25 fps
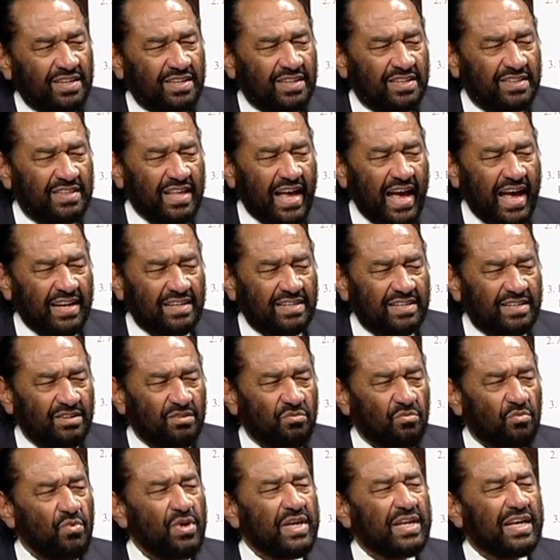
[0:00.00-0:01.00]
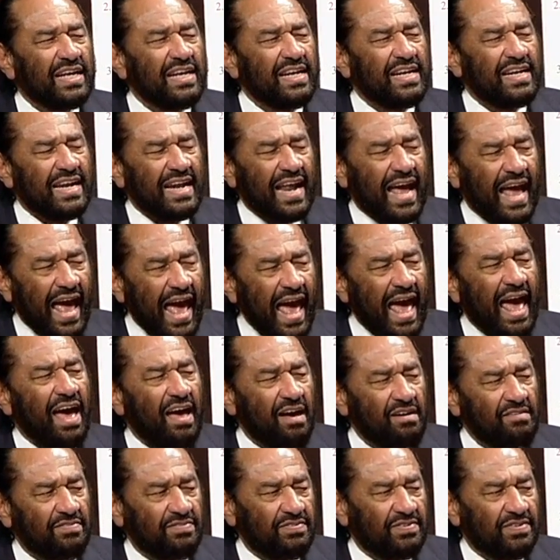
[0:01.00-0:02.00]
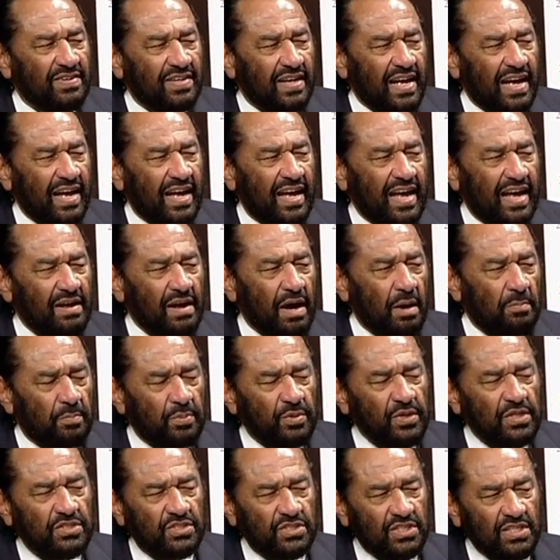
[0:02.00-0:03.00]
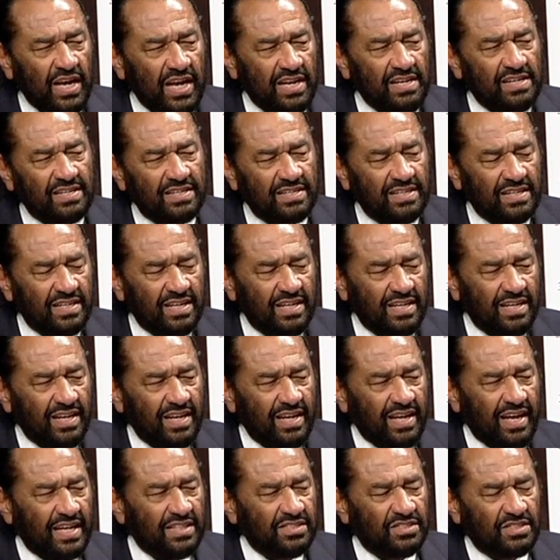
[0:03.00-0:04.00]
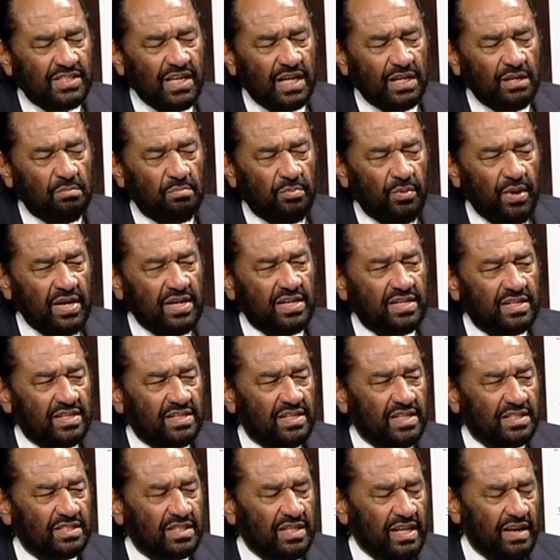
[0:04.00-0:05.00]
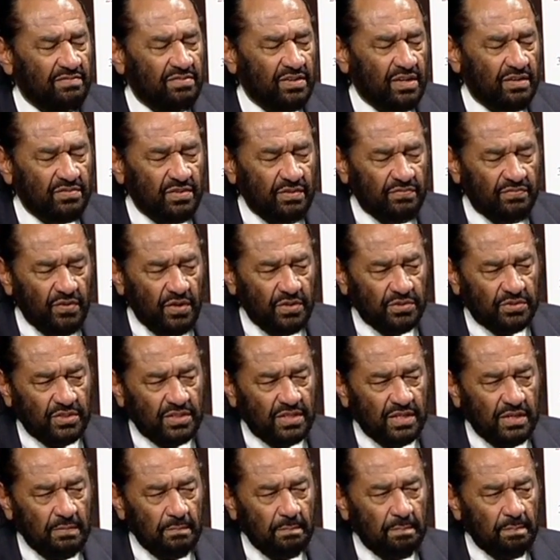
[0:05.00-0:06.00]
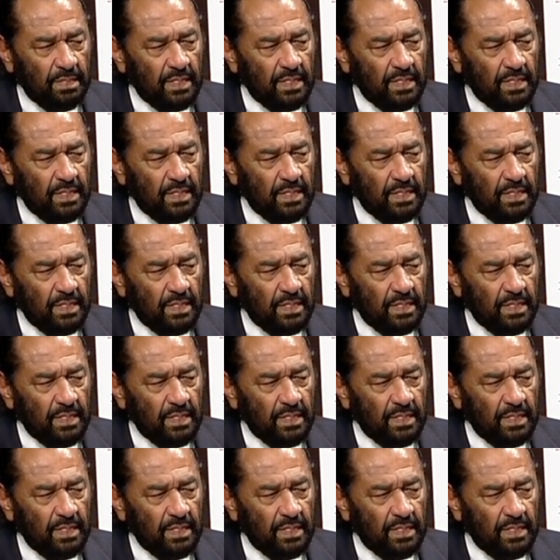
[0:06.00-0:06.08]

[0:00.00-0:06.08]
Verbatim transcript: that we can have, appreciate, and celebrate this level of diversity.